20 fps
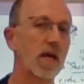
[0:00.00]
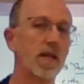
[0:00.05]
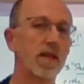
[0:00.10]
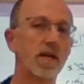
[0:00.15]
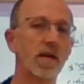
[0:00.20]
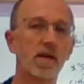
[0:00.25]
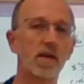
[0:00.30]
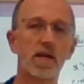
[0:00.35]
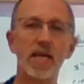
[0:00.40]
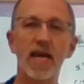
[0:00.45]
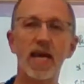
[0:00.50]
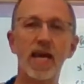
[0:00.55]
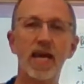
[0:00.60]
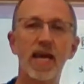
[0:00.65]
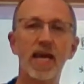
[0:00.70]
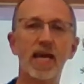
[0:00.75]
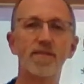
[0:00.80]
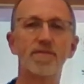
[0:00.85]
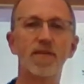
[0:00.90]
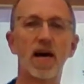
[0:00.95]
Their
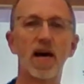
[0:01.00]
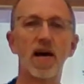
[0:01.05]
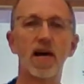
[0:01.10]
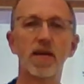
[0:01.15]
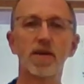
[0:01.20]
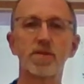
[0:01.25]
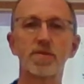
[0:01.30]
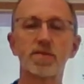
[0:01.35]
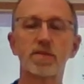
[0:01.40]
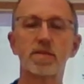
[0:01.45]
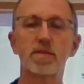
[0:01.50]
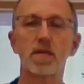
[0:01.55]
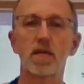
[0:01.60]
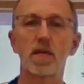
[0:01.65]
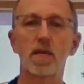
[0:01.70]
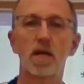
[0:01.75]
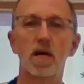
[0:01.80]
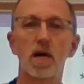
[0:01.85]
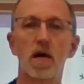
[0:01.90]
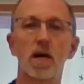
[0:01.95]
Ka values
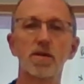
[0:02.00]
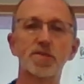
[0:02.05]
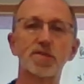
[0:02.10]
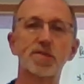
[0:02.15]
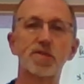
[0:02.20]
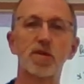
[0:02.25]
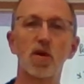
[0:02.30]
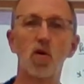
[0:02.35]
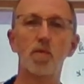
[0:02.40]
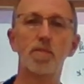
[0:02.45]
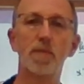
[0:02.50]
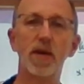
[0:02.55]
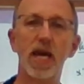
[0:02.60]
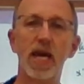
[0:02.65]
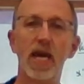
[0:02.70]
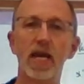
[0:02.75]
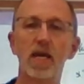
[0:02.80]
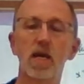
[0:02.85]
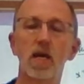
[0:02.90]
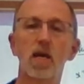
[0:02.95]
are so
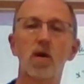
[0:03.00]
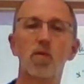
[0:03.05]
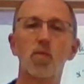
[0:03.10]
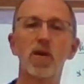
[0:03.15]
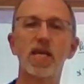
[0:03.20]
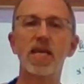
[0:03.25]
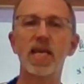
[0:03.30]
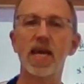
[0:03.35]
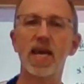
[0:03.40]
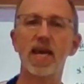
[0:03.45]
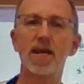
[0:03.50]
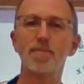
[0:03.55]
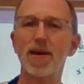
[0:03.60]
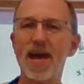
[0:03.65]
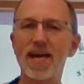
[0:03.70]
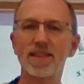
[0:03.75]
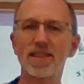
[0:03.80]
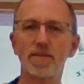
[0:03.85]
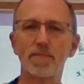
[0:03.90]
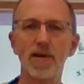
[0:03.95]
big, we can't
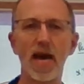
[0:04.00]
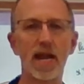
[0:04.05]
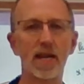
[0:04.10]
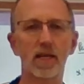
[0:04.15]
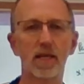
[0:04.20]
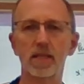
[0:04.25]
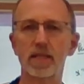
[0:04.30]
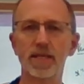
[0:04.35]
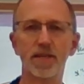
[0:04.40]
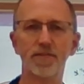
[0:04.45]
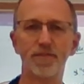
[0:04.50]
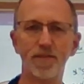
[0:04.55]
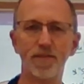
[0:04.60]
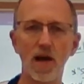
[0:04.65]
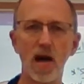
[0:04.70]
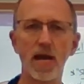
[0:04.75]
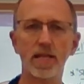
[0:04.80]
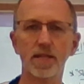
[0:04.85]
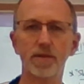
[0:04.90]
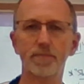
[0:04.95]
mathematically
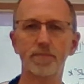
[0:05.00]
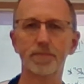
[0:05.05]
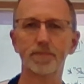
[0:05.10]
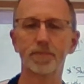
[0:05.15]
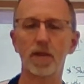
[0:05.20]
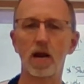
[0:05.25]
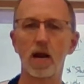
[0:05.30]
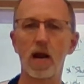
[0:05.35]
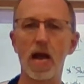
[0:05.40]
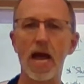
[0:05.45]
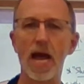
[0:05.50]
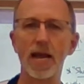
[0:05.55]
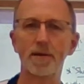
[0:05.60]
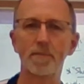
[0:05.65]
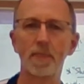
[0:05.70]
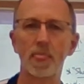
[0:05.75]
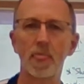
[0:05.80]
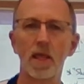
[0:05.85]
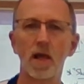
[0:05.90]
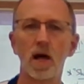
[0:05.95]
define them, all right?
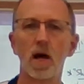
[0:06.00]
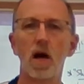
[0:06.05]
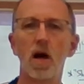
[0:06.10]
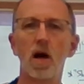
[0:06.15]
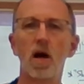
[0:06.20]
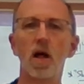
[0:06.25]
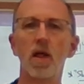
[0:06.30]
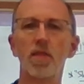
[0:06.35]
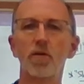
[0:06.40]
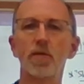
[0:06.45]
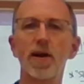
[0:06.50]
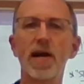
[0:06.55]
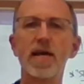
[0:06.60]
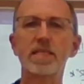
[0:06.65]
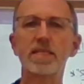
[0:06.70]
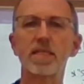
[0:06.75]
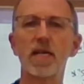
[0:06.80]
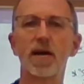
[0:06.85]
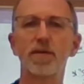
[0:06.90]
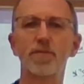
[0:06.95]
All the
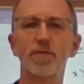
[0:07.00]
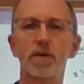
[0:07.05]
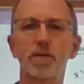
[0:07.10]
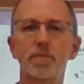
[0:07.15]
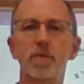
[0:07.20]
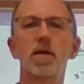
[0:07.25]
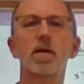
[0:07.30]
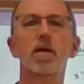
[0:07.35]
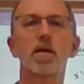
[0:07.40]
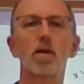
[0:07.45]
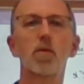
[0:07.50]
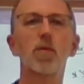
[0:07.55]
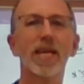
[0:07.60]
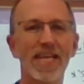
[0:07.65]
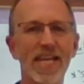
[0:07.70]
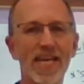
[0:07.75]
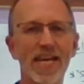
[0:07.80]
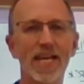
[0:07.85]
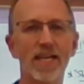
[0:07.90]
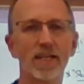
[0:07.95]
rest of them, we
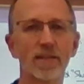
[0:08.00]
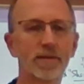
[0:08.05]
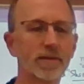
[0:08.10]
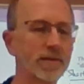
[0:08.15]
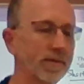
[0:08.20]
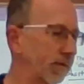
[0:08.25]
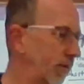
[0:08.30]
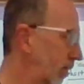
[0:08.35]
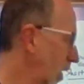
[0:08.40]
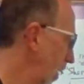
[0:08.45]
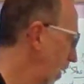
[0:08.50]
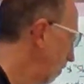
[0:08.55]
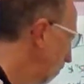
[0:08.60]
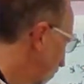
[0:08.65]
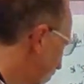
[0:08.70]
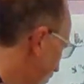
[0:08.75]
can. Okay?